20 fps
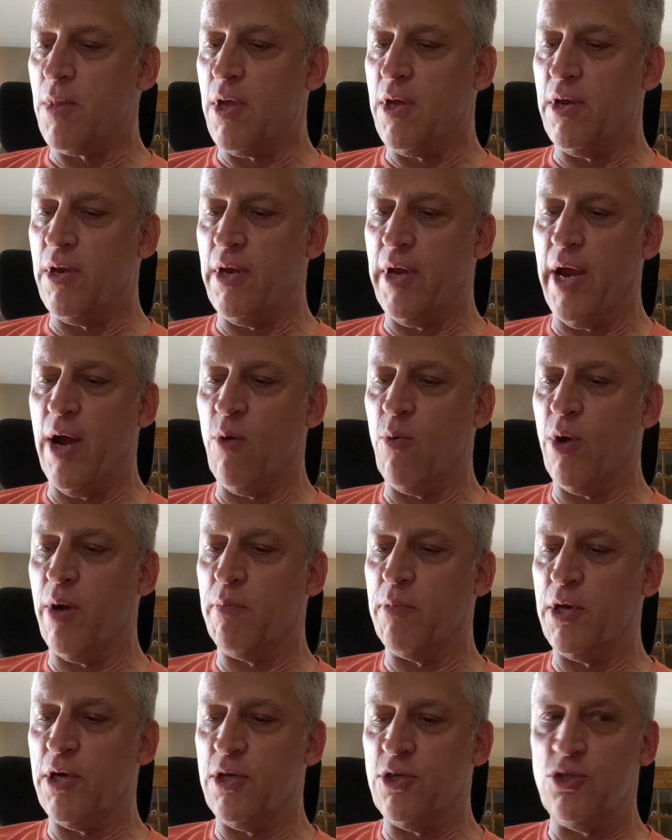now what I'm
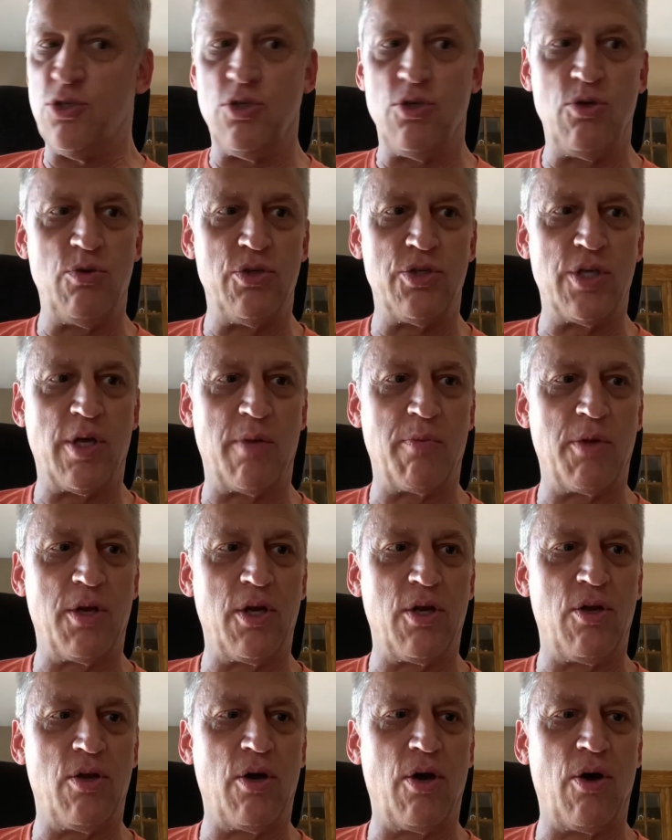going to do is I'm going to
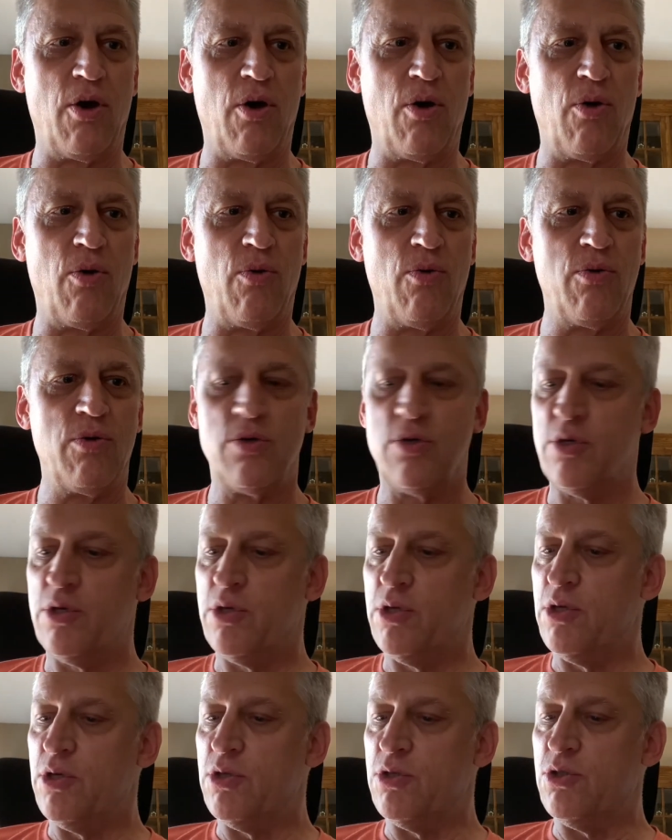go
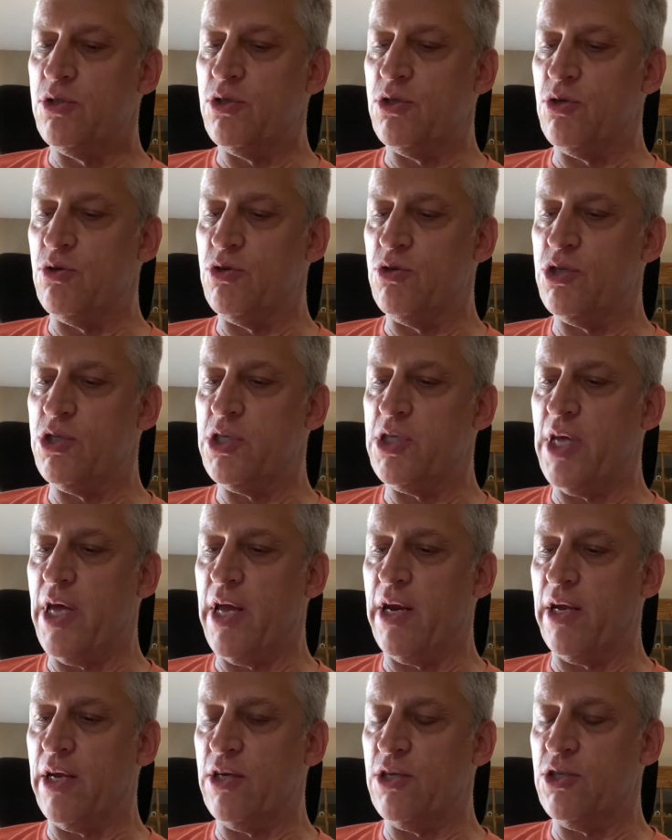to
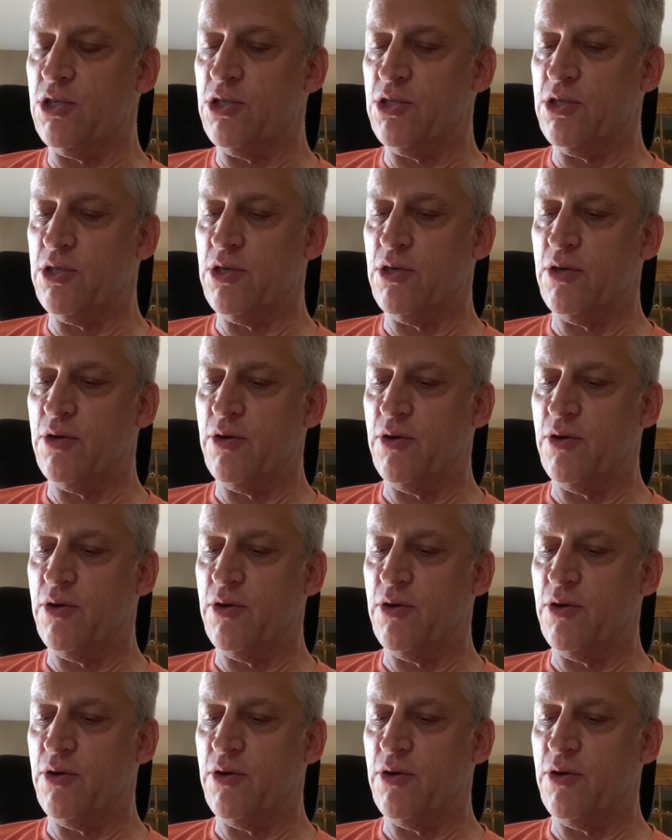settings